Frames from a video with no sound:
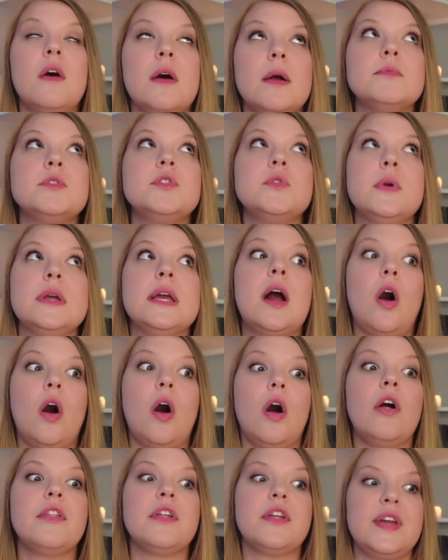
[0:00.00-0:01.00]
I'm doing
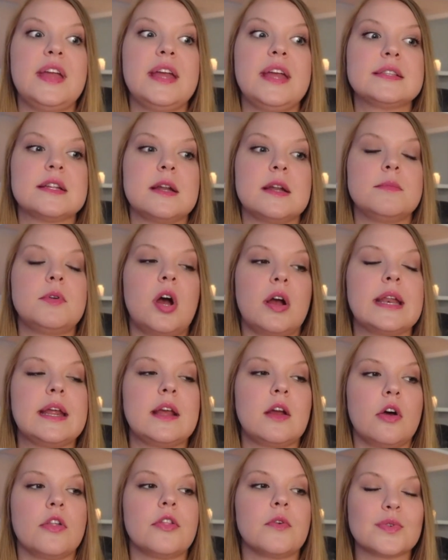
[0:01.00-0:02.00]
all the things and I'm not getting
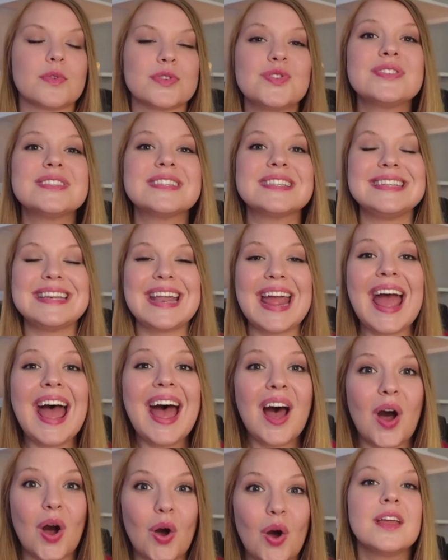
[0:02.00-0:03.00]
all the results,
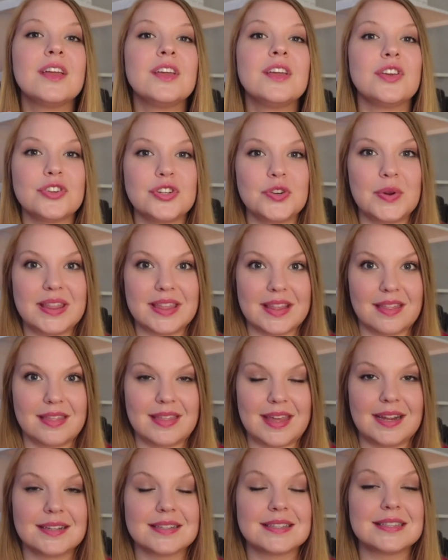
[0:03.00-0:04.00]
now you're doing the
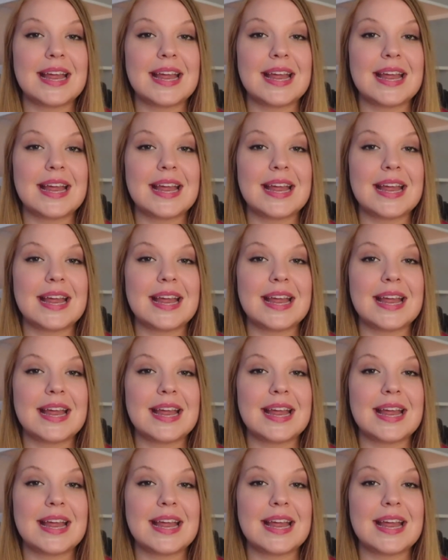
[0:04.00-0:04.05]
things.